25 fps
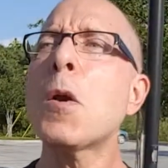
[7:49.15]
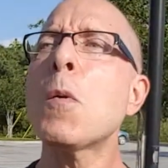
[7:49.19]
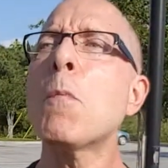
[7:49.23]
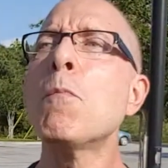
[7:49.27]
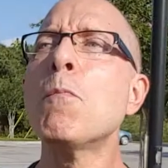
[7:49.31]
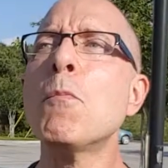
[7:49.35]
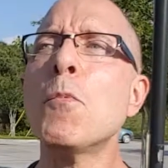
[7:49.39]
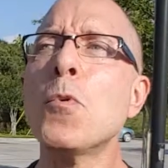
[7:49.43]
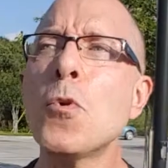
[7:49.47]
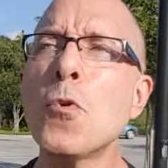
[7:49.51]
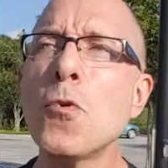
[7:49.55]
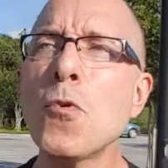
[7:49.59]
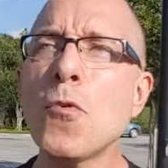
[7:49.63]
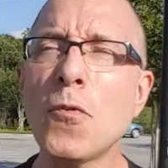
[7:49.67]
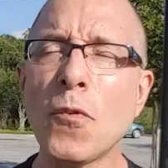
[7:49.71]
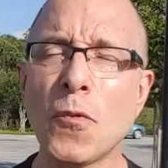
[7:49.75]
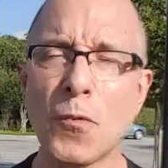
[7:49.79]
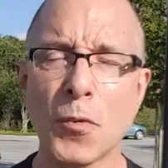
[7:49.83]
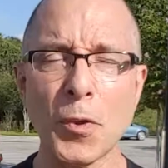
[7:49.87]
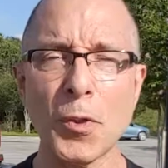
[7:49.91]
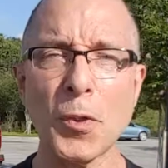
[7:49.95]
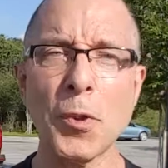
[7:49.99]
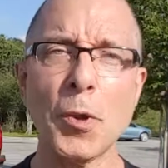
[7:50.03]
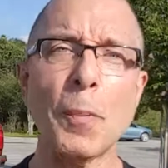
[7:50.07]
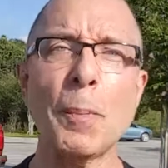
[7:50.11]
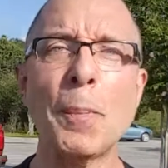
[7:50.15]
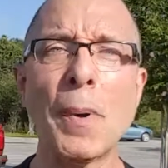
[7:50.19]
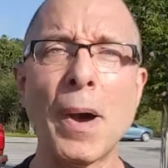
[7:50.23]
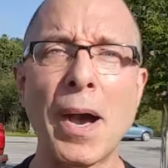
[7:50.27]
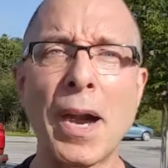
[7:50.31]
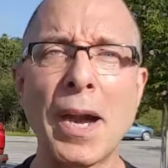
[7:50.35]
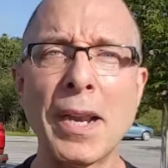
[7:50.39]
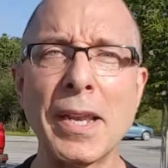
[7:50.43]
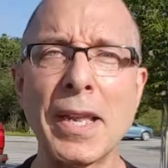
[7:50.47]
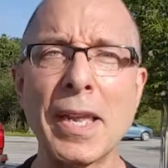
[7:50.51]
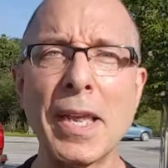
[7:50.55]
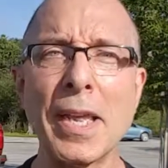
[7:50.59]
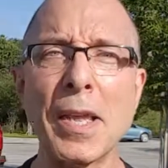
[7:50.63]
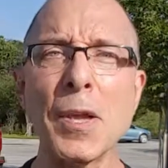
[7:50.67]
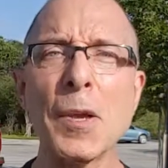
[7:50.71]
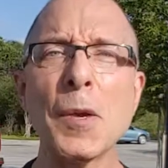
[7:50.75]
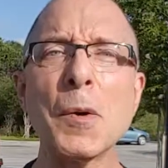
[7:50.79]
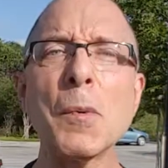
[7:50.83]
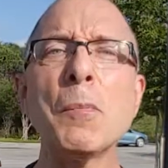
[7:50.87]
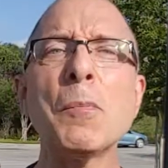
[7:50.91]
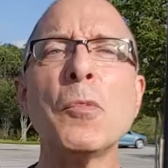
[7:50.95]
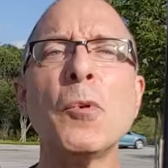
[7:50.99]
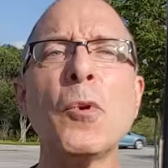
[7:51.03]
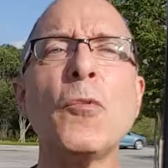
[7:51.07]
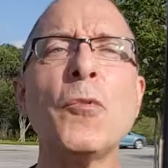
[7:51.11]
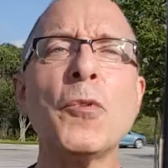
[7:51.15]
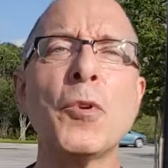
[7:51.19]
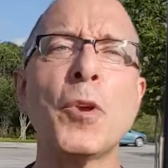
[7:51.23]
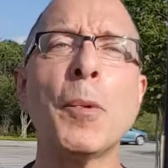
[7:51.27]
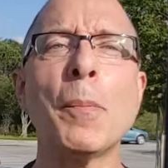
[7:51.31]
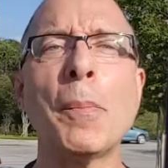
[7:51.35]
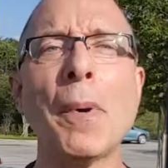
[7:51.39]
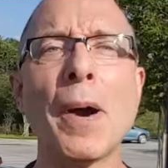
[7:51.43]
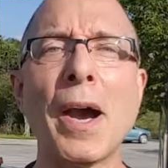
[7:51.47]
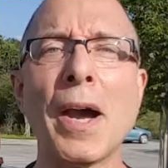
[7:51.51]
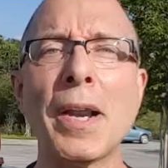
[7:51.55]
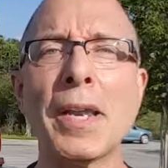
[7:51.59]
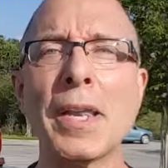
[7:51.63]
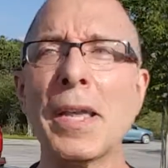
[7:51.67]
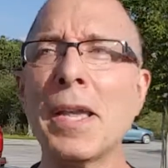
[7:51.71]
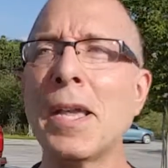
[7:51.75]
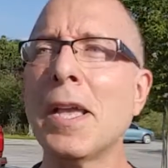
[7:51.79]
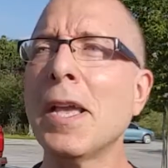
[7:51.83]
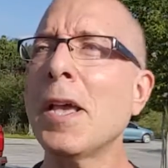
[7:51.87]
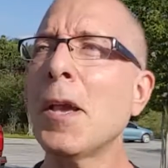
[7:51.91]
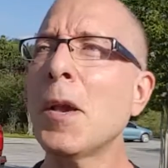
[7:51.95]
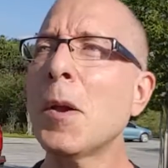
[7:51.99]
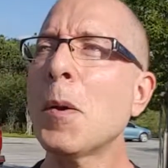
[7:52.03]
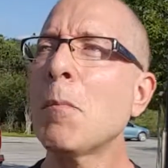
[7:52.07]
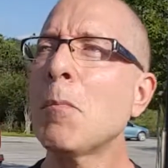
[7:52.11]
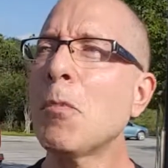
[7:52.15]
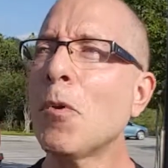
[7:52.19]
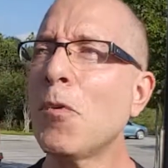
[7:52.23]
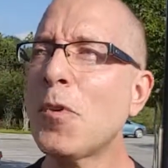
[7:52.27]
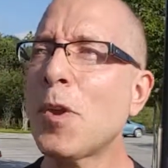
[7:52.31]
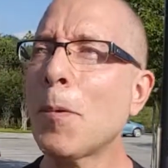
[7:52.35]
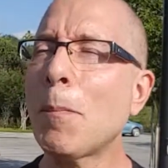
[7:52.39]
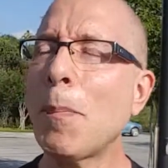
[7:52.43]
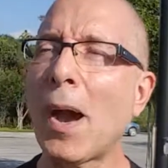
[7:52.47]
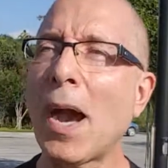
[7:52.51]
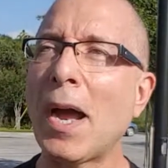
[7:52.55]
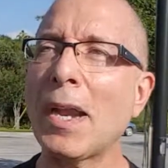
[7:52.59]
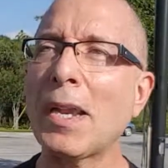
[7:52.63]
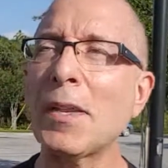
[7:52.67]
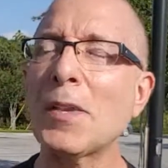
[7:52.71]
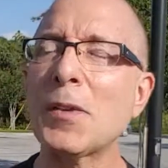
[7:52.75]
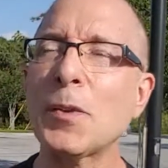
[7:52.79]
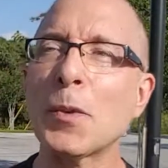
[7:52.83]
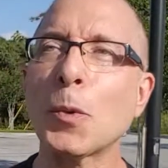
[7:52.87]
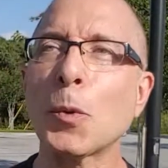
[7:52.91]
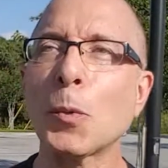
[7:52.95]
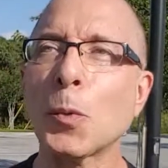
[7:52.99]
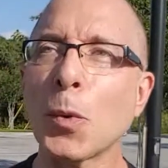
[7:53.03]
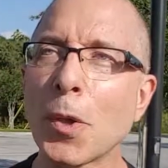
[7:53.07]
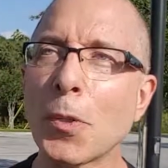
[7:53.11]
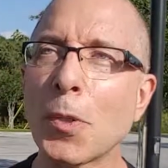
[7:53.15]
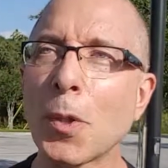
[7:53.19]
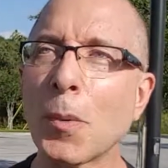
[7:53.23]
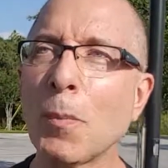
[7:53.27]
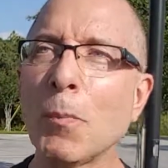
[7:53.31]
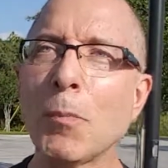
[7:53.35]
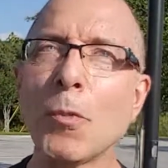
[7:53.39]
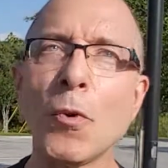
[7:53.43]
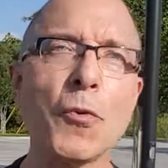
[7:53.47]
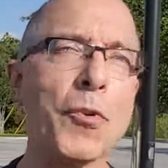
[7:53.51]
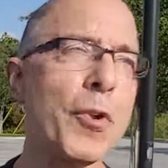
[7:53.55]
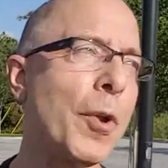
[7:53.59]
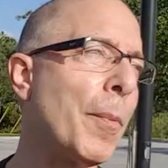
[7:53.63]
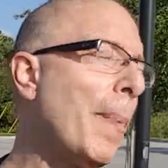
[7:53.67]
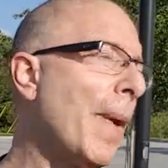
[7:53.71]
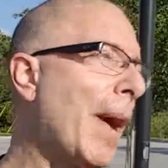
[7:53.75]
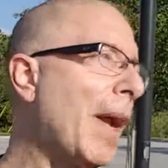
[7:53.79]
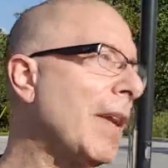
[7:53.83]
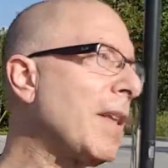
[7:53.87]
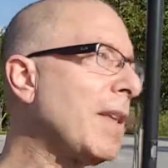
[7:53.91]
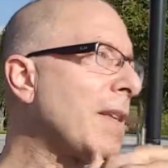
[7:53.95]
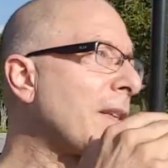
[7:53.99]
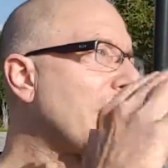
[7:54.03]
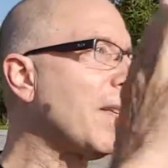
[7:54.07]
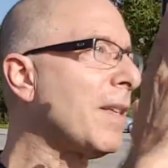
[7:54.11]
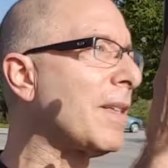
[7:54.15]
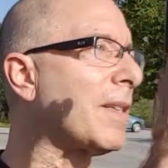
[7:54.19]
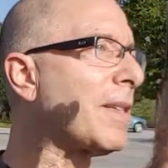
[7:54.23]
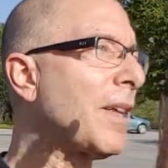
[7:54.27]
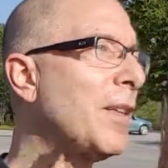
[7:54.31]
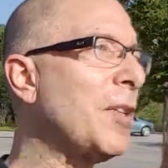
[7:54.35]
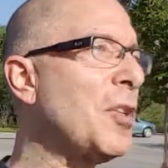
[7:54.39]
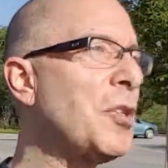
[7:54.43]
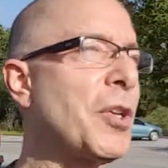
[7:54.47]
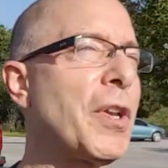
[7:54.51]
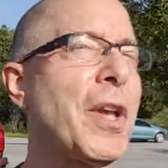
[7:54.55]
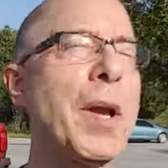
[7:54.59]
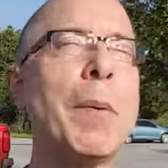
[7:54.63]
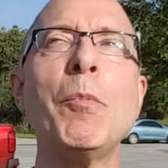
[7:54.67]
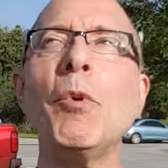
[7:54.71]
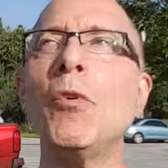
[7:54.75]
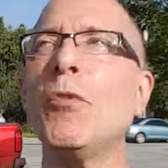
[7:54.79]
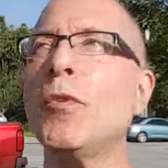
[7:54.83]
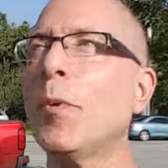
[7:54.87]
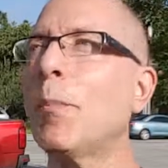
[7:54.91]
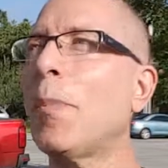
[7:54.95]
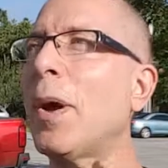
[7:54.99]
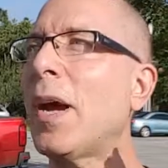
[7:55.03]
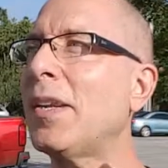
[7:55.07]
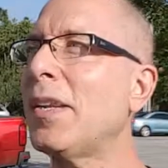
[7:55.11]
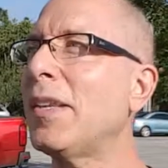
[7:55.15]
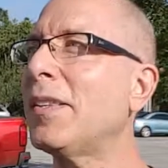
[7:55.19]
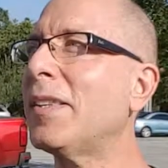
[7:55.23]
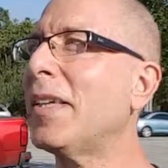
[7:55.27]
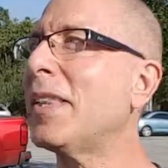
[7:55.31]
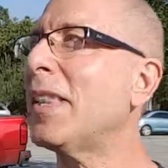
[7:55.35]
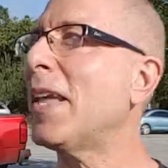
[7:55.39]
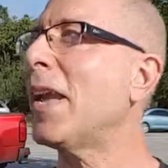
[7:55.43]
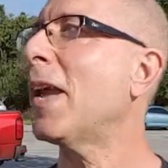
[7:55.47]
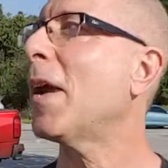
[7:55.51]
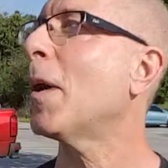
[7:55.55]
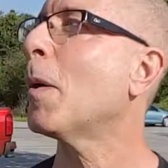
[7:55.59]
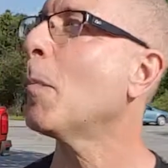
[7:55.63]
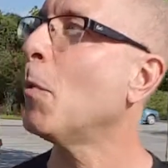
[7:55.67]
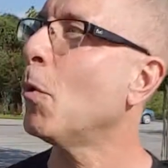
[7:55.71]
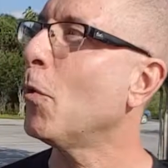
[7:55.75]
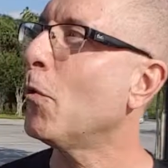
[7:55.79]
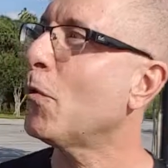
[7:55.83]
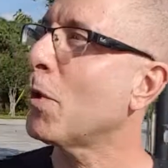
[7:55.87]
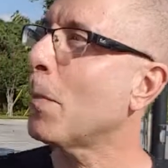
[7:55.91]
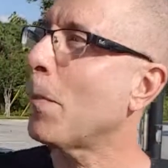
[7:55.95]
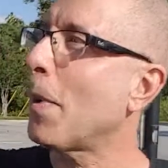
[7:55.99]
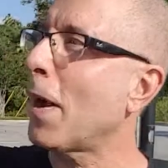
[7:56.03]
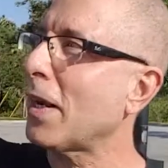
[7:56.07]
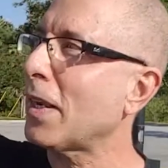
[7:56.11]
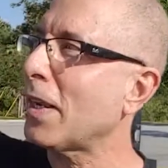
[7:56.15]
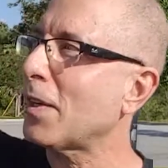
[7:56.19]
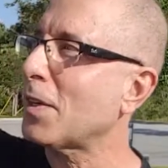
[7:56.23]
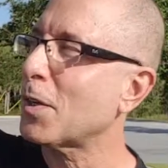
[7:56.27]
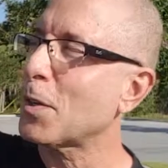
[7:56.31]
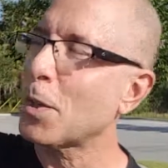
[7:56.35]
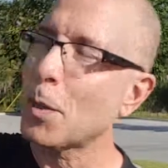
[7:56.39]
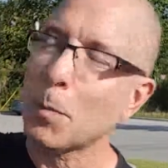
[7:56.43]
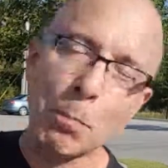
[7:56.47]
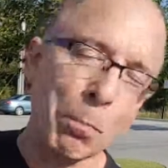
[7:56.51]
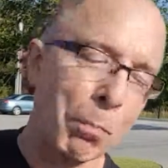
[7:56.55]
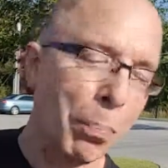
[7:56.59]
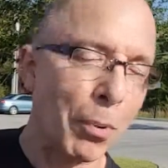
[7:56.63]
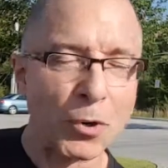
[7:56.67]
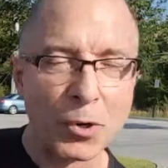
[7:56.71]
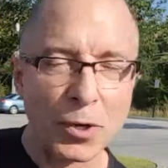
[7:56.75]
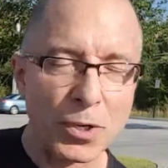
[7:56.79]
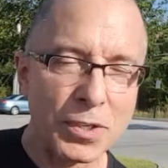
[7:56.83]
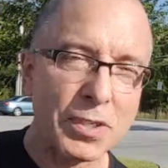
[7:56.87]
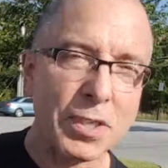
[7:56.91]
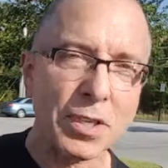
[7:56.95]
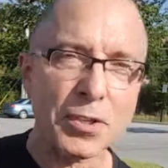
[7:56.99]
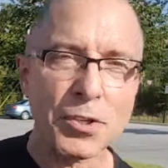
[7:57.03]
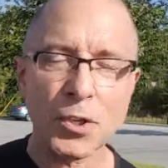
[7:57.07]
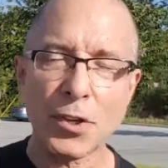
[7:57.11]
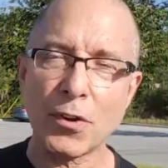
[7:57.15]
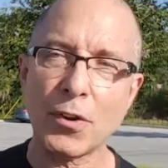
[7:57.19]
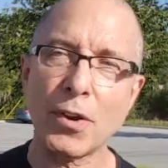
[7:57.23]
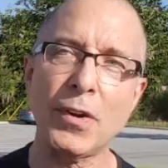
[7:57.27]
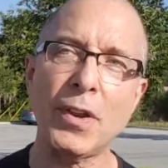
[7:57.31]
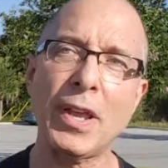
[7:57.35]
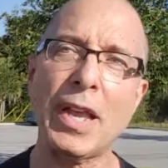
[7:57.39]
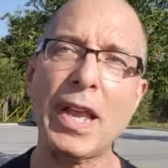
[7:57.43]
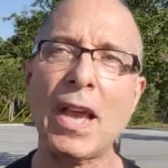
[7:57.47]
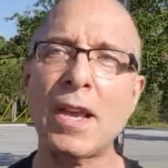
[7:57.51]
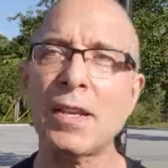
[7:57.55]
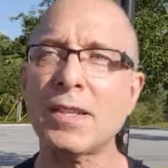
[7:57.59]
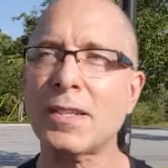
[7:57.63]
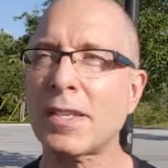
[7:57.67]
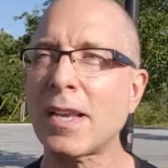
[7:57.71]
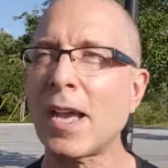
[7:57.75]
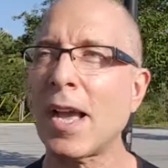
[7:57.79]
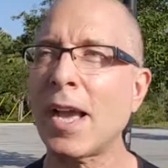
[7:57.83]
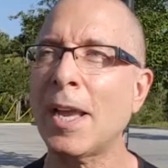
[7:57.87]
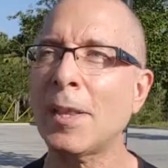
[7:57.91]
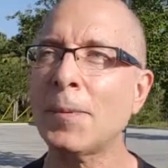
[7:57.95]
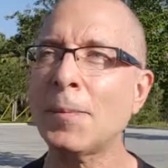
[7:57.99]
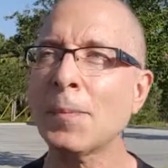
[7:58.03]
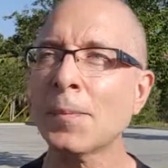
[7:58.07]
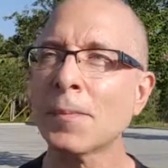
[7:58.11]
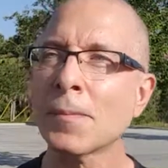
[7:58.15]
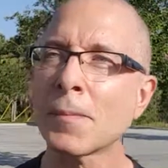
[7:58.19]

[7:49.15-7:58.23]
Move your body. Move your body. Move your body to the rhythm, move your body to the sunshine, move your body to the air, move your body to the birds that you're hearing outside.